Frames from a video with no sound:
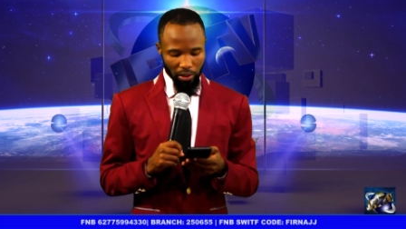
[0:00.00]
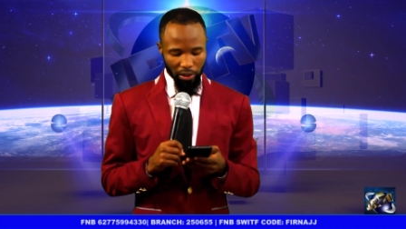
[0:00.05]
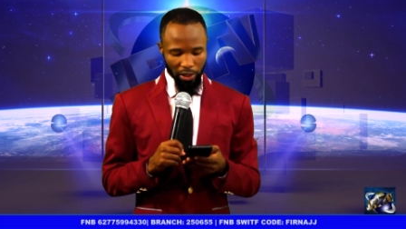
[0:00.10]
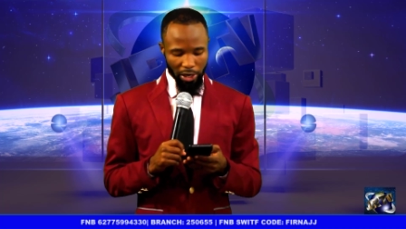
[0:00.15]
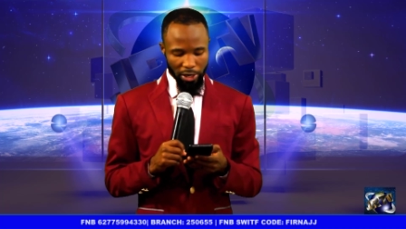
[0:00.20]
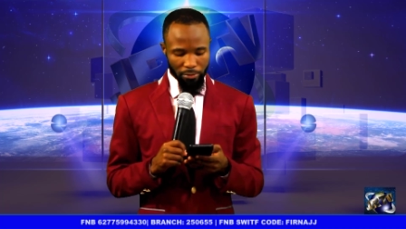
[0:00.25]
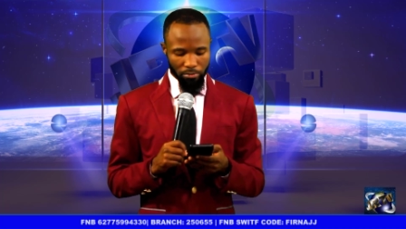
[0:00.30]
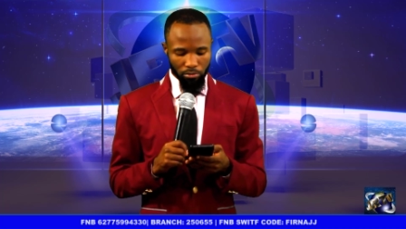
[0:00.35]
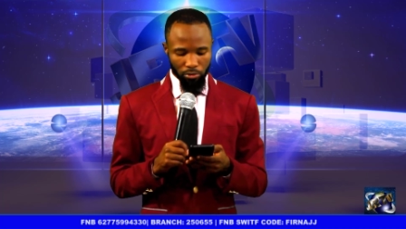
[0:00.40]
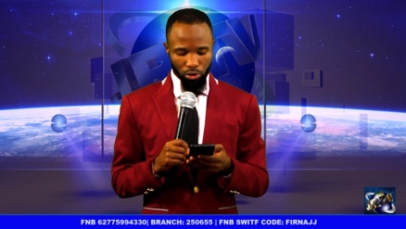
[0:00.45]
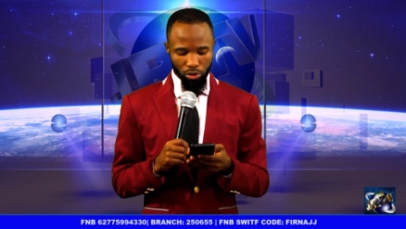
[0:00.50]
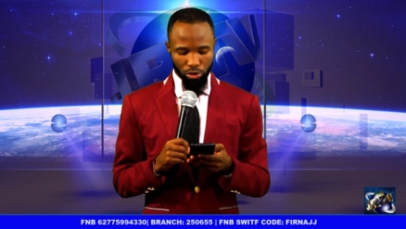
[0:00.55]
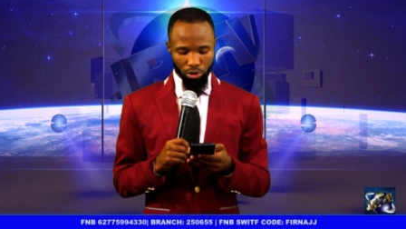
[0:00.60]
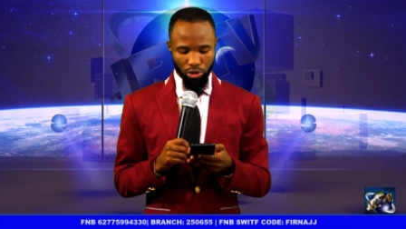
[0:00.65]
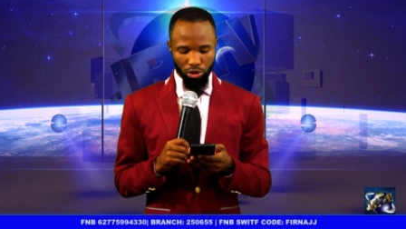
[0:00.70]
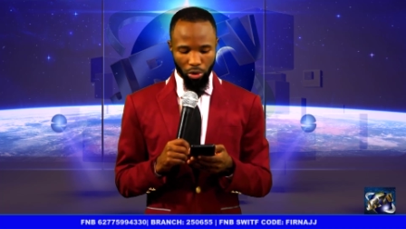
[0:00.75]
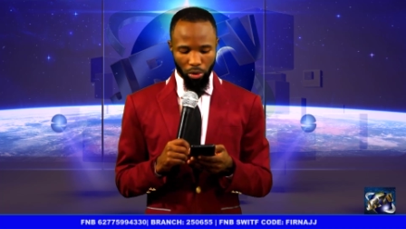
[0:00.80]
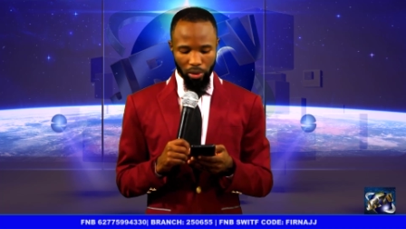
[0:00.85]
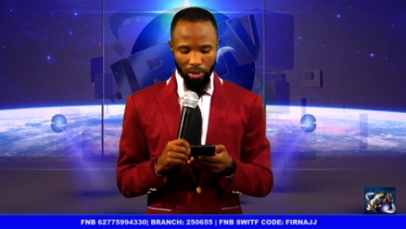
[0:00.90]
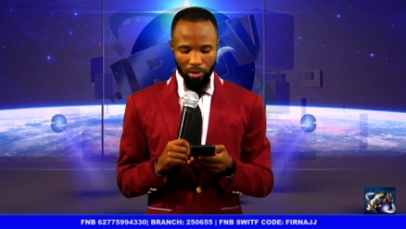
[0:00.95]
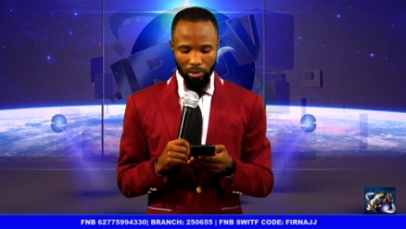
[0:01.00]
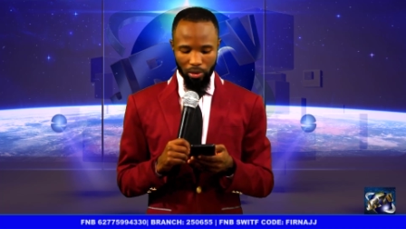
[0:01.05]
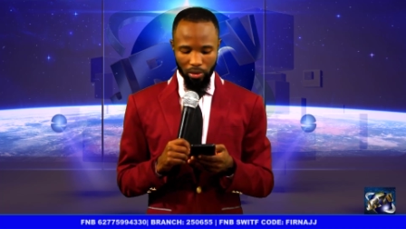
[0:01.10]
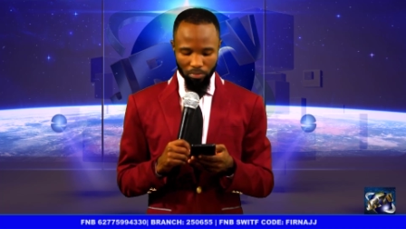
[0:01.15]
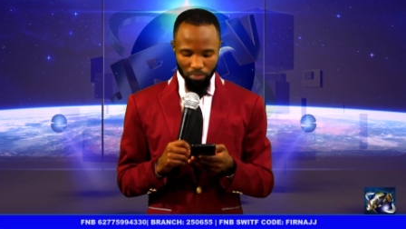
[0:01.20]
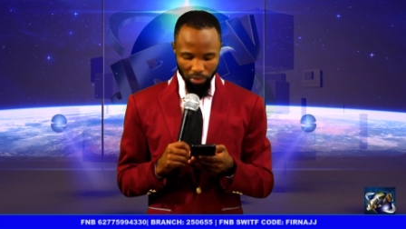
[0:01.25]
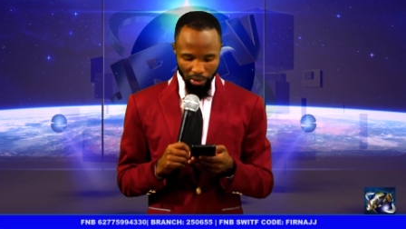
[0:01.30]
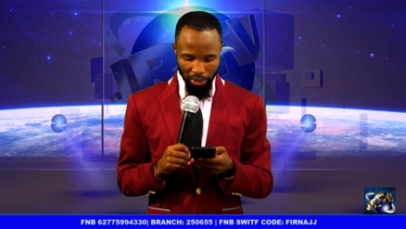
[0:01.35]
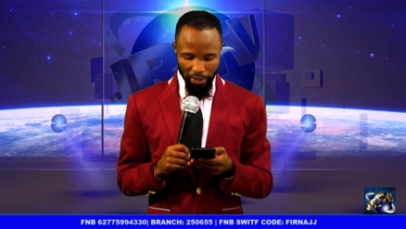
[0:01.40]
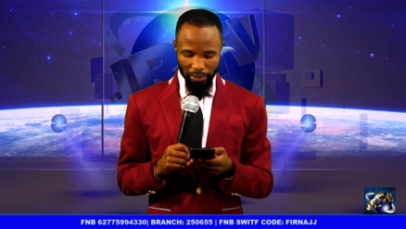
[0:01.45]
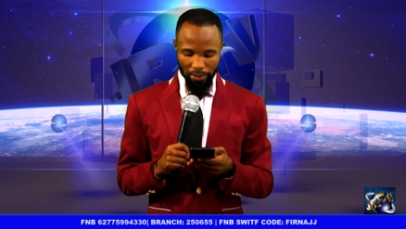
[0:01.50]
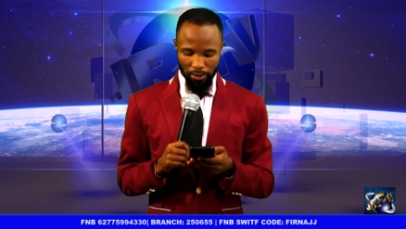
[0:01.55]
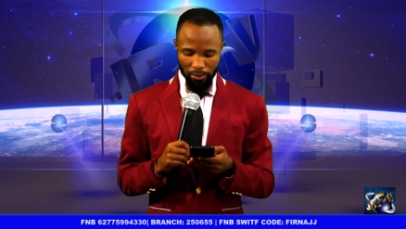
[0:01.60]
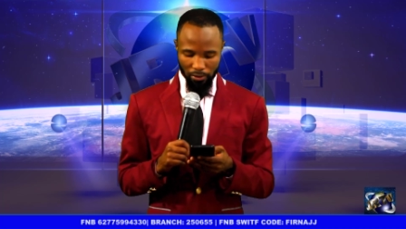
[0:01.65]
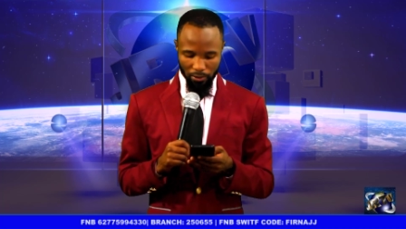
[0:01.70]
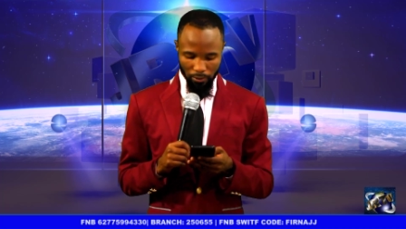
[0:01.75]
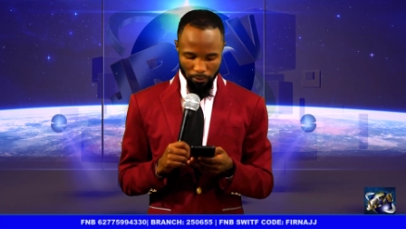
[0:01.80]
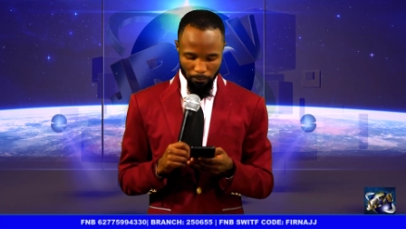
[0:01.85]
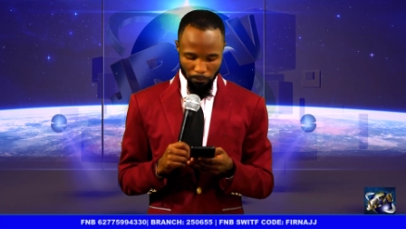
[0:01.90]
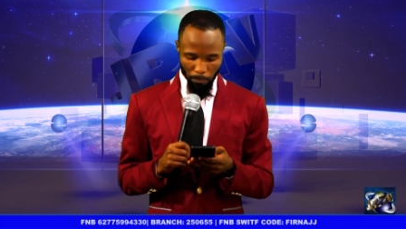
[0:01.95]
came to join the
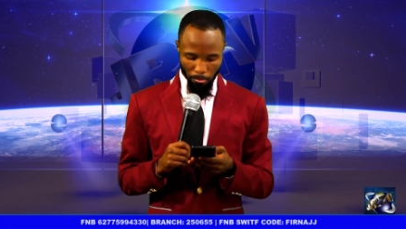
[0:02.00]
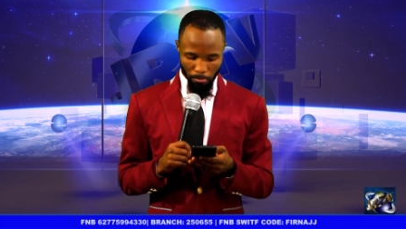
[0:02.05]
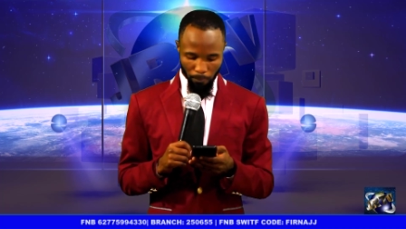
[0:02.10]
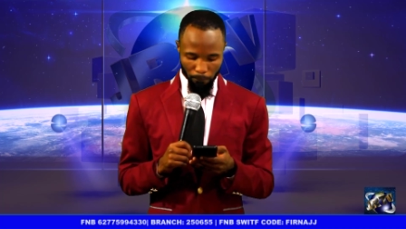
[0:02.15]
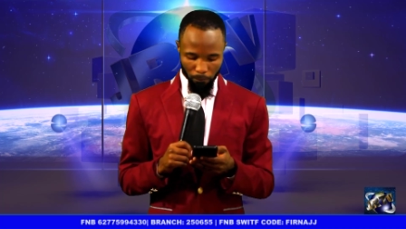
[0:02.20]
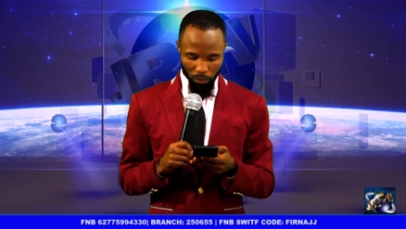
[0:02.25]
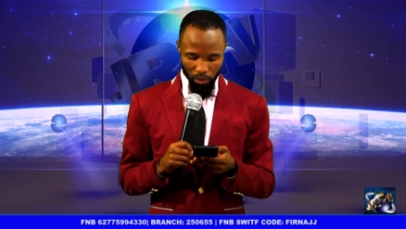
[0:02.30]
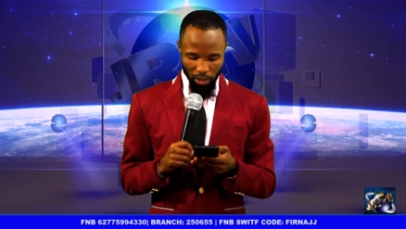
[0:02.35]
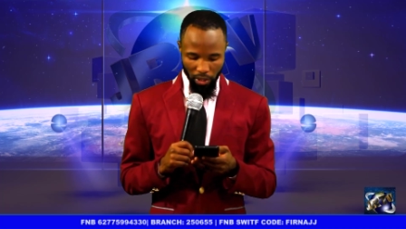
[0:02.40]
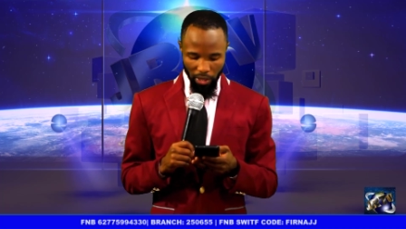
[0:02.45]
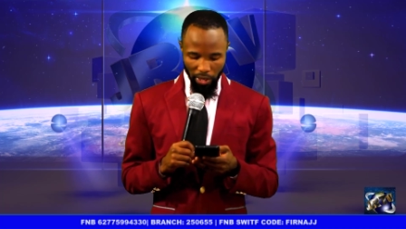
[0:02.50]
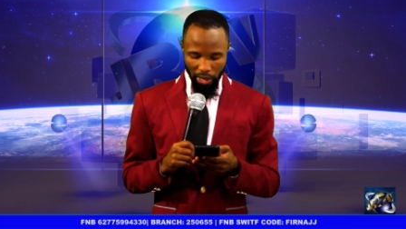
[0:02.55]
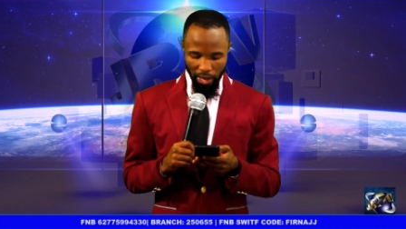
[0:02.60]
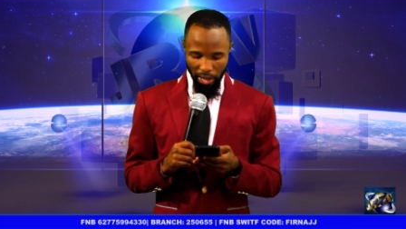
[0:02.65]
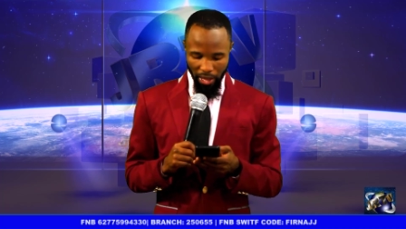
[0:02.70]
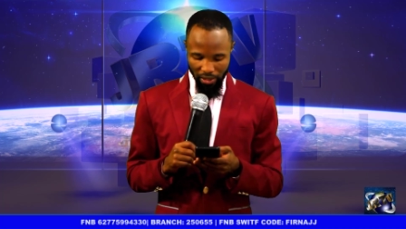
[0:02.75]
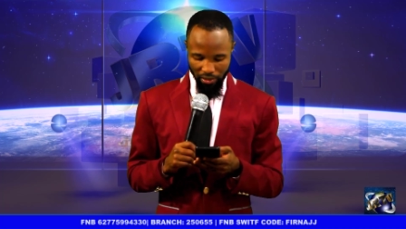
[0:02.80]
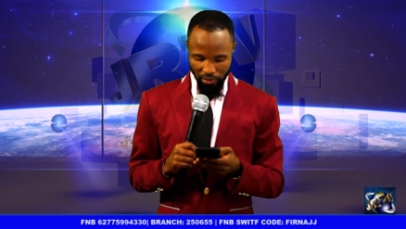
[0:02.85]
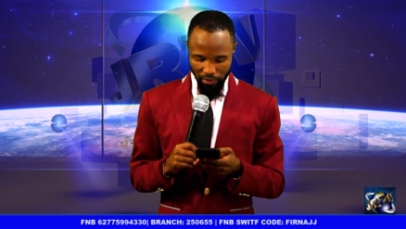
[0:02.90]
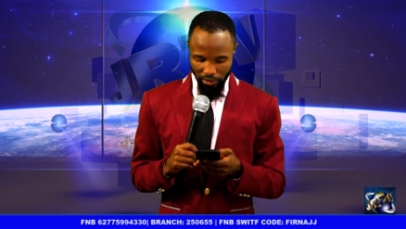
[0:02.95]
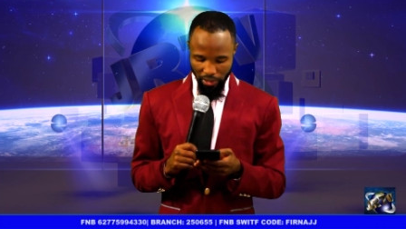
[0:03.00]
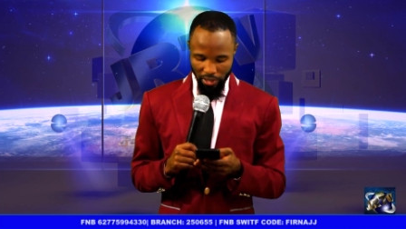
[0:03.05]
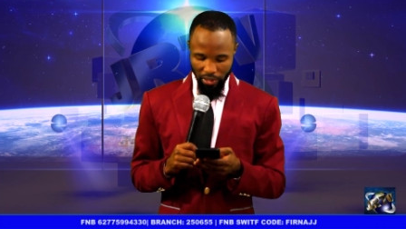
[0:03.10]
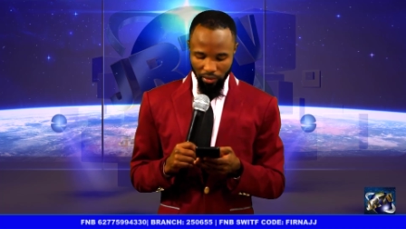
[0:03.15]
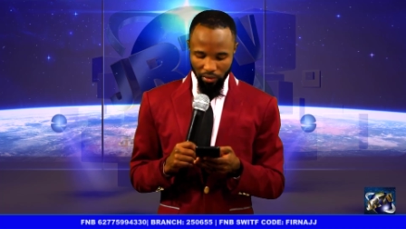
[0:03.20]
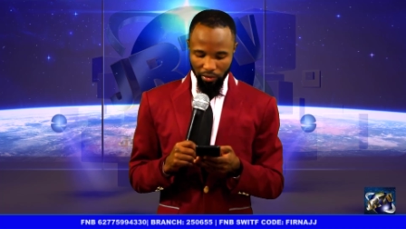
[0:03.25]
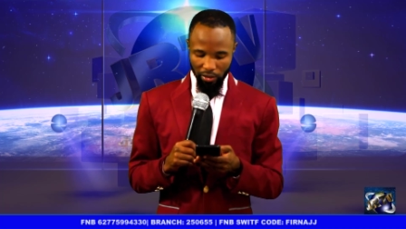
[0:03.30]
prayers. As they